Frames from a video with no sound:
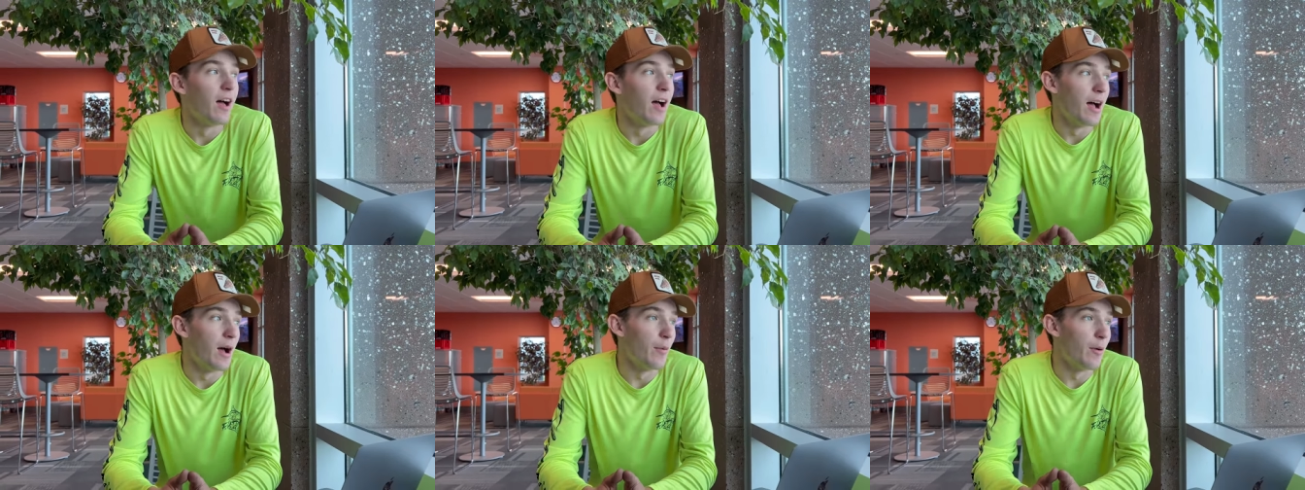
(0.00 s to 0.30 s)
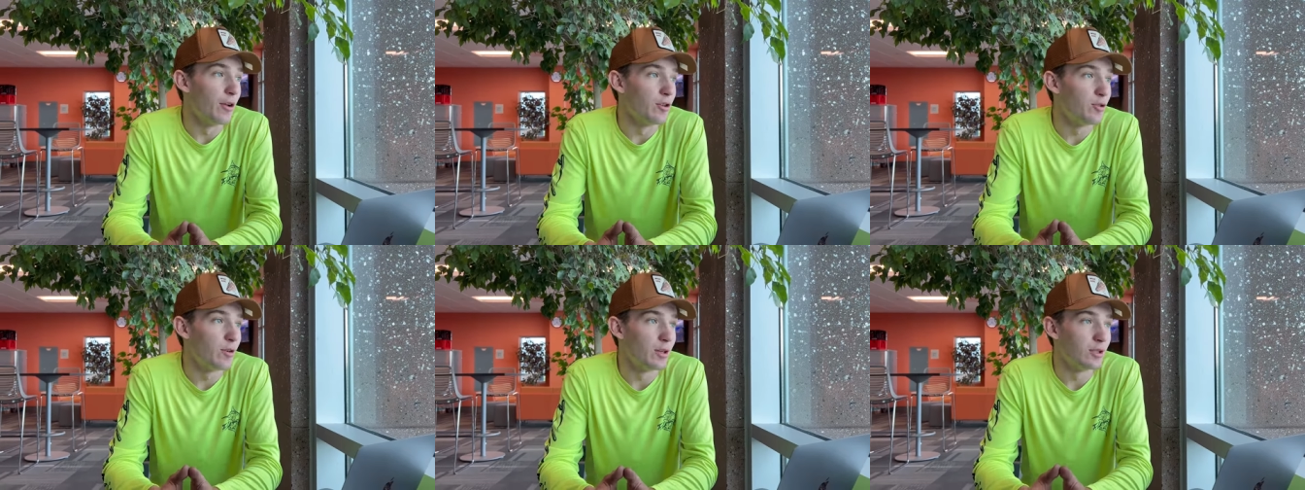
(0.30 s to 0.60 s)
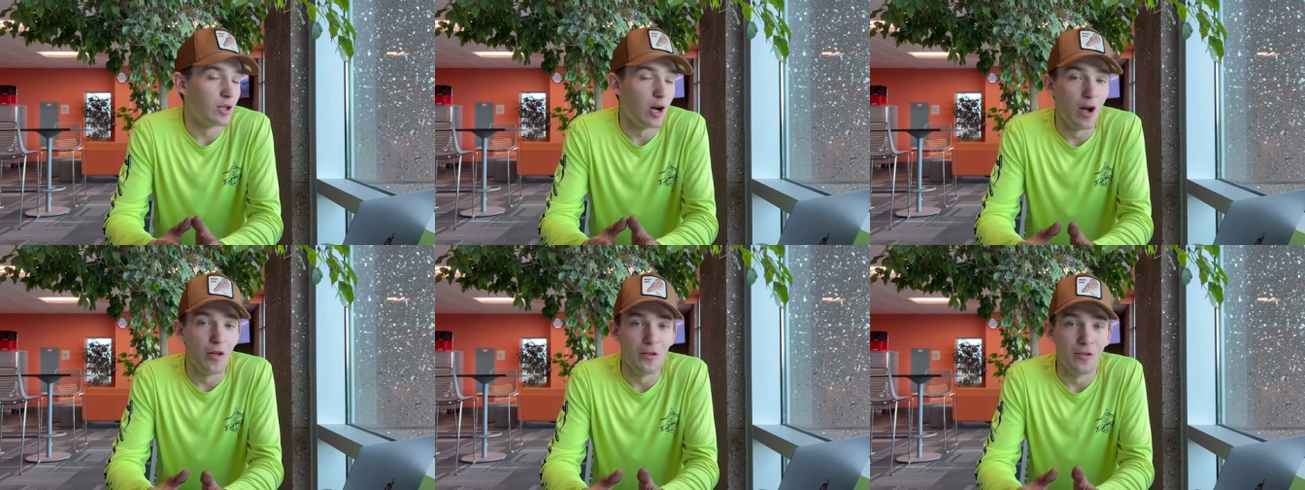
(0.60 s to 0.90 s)
I want you guys
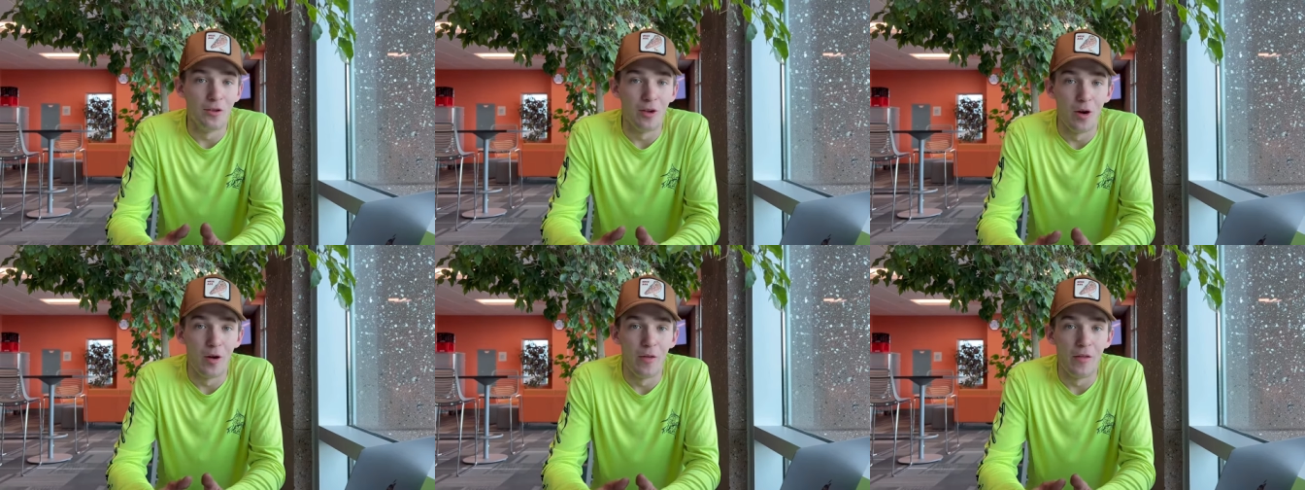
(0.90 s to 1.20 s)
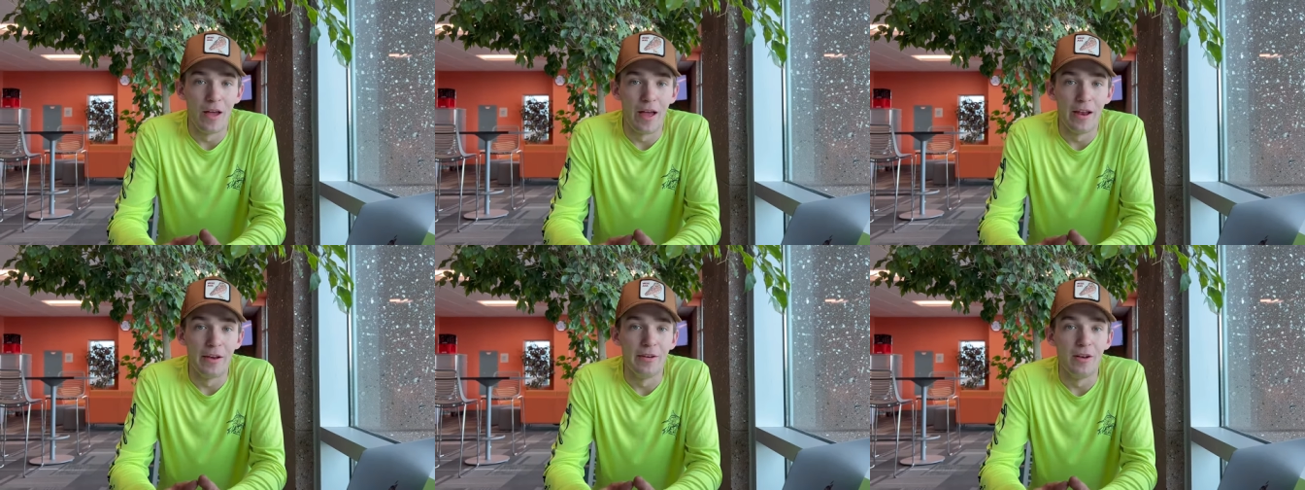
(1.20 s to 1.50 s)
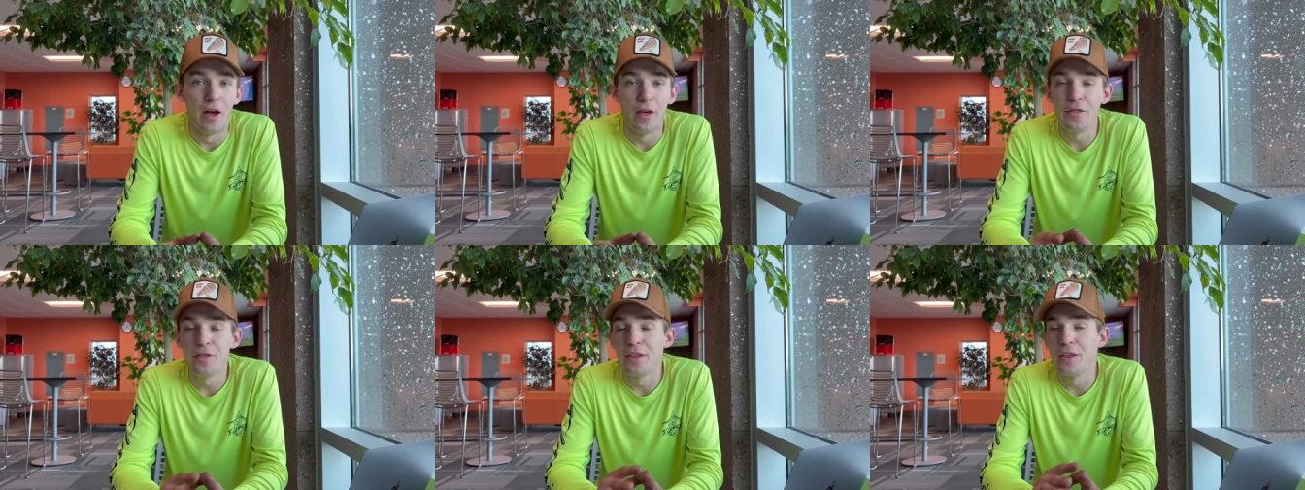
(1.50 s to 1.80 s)
all to know that
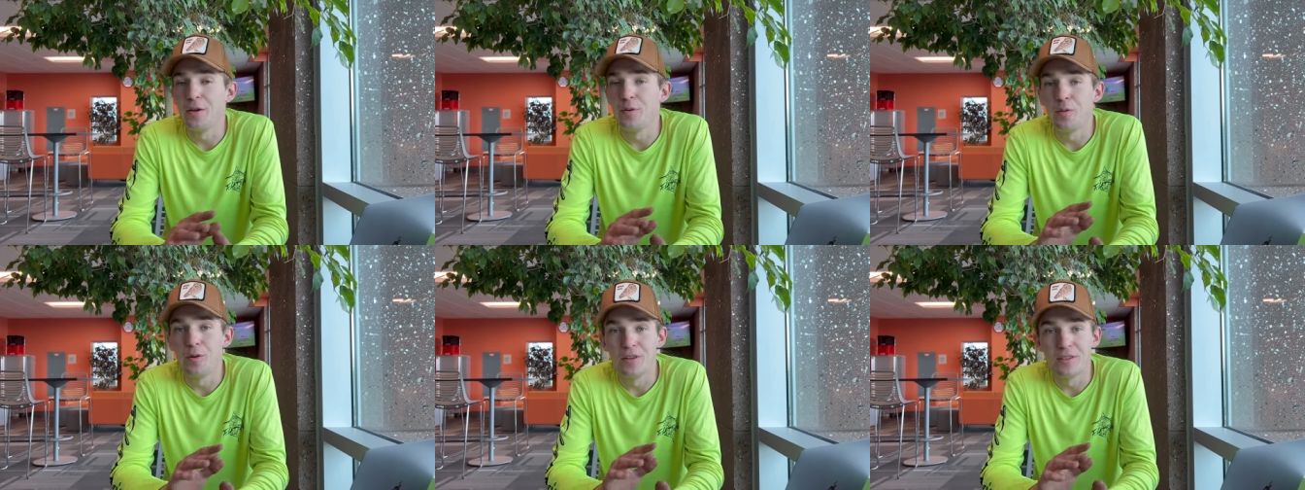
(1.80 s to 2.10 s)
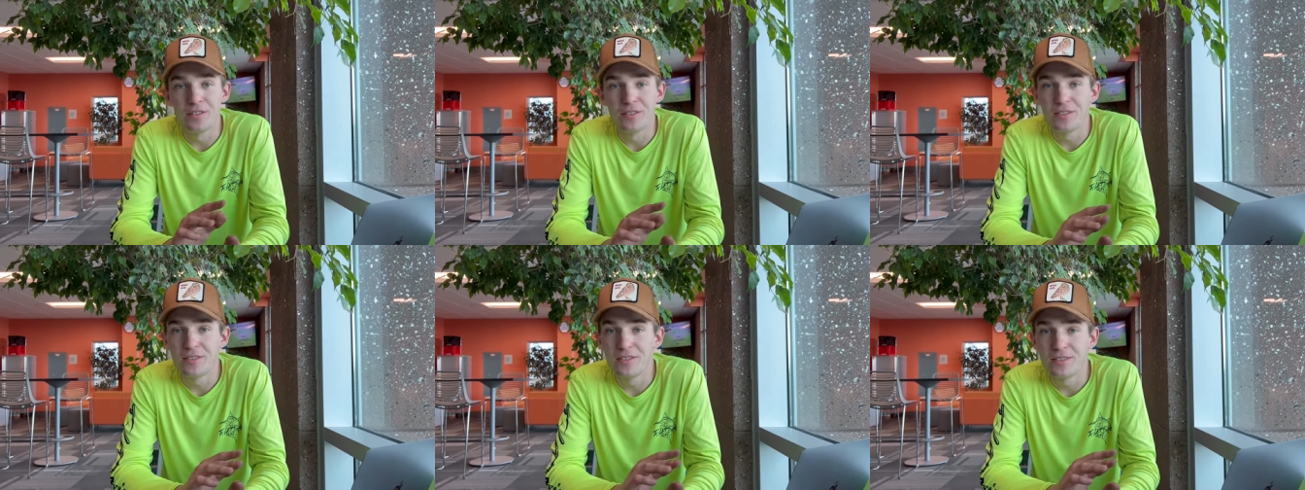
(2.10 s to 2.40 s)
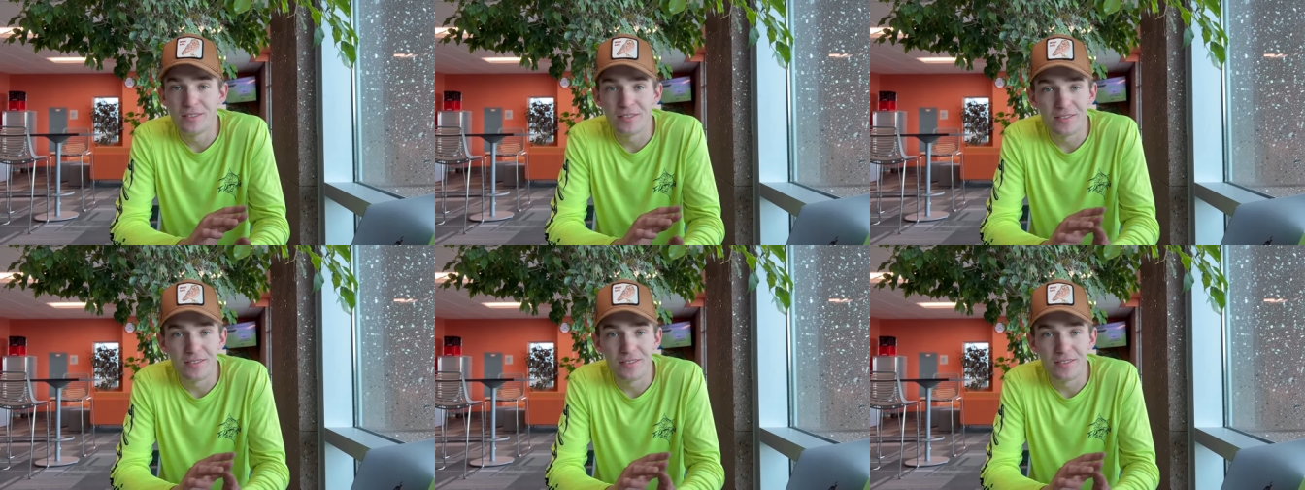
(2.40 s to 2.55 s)
nothing was